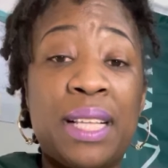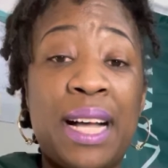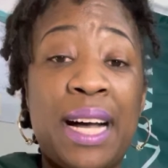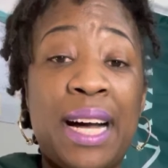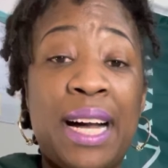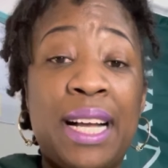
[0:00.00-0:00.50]

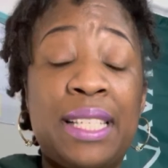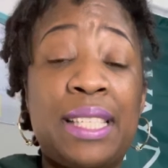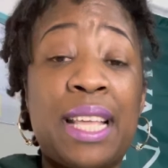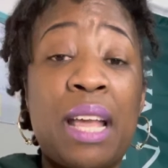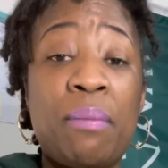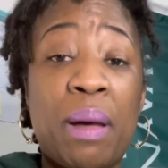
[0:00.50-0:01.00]
I
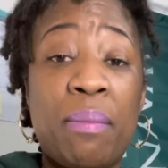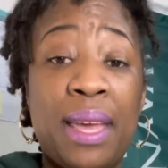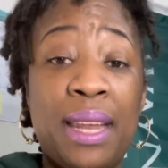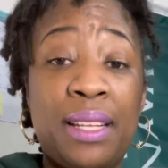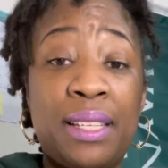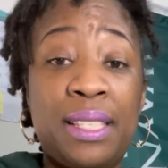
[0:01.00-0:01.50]
take my
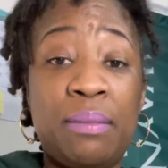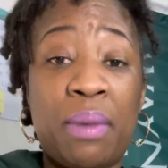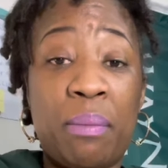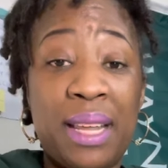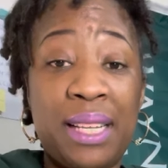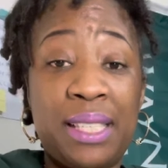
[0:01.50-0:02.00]
medis- my
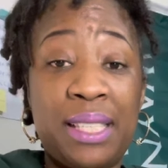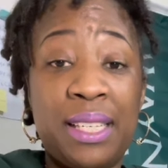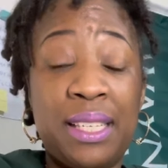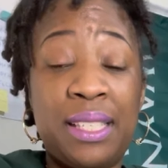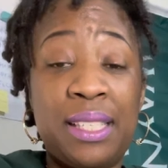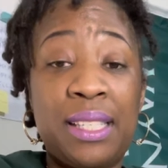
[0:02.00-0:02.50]

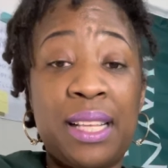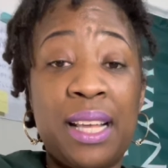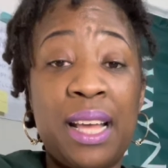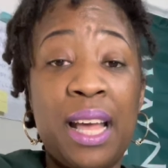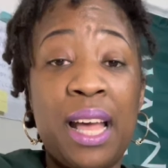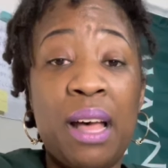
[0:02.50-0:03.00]
medicines,
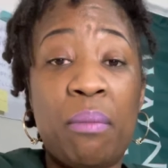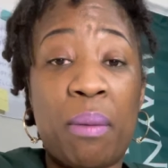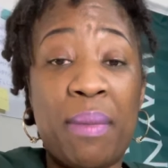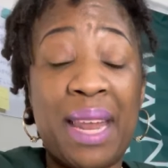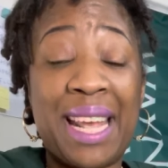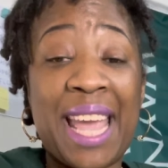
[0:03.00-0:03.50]
my
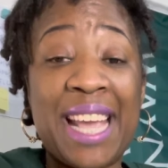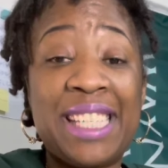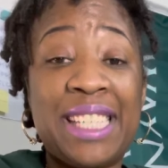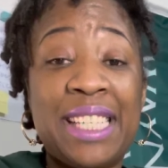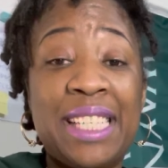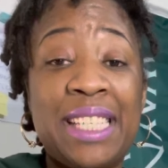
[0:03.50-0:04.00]

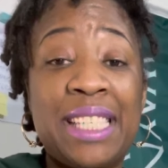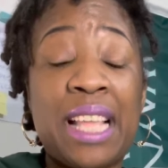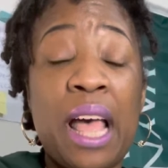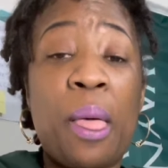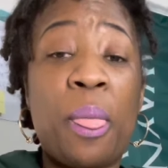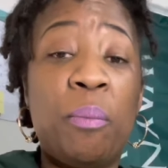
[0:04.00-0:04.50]
medications,
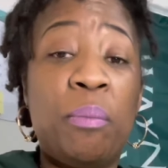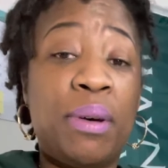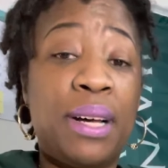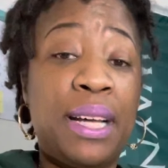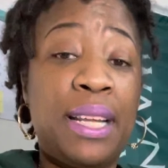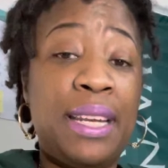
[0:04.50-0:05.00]

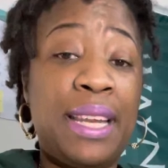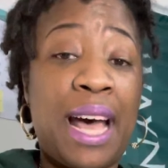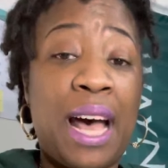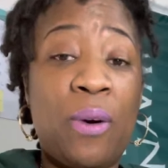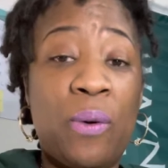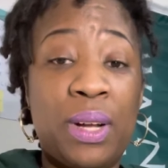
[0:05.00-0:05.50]
but
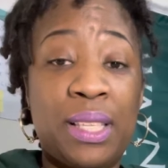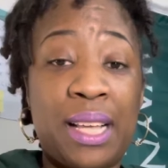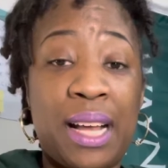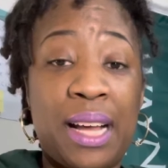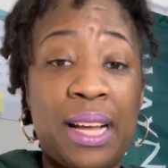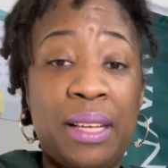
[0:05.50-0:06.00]
not on
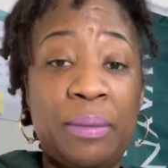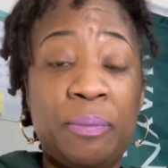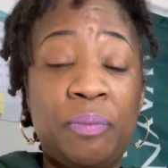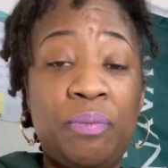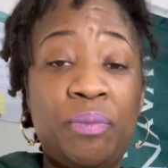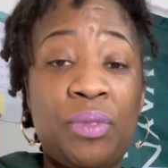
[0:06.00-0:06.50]
time,
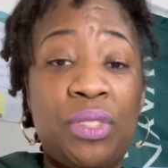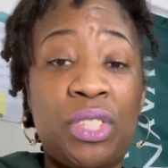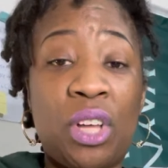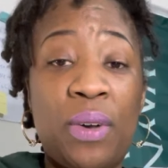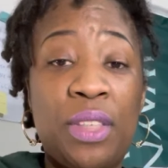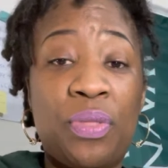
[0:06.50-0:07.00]
and
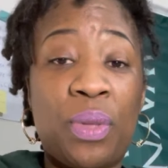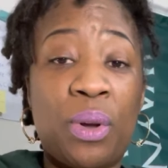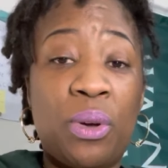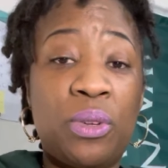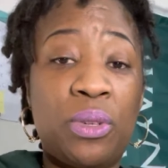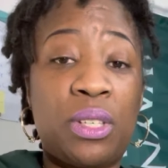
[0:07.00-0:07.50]
so it
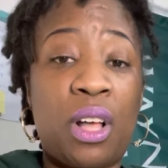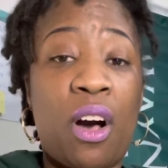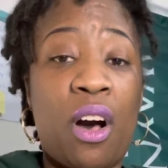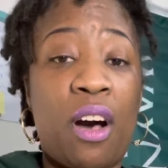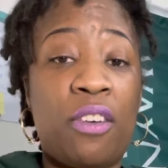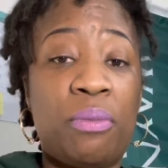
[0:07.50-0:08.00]
throws
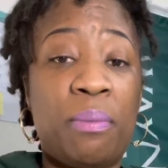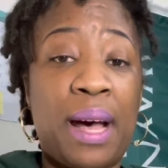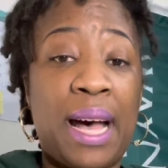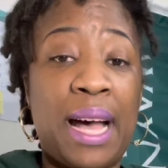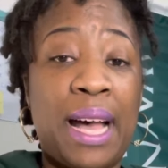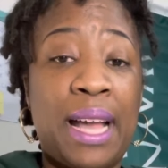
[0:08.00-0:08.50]
off
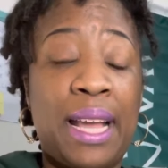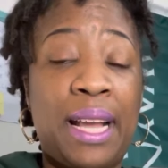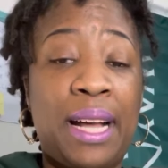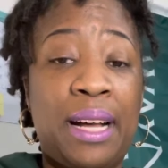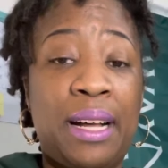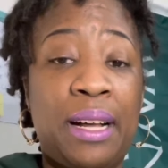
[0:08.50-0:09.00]
my
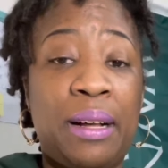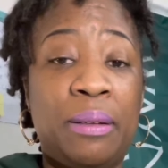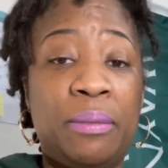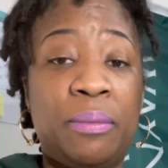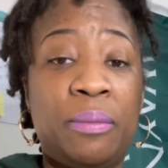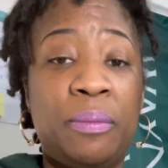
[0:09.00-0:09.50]

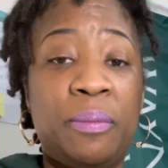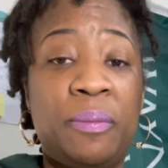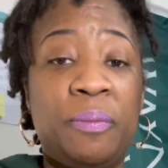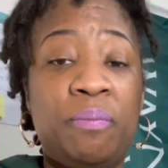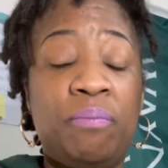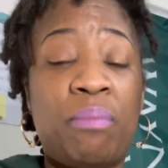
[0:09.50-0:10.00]
um,
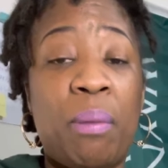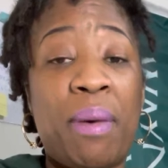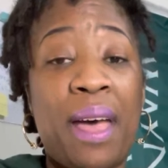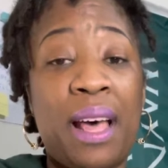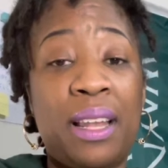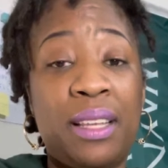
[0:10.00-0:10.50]
my
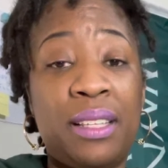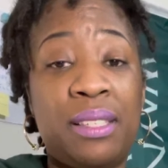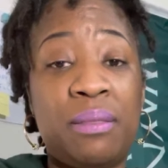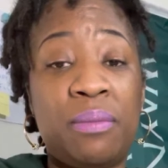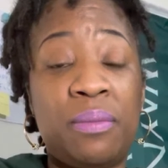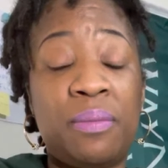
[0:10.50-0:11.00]
balance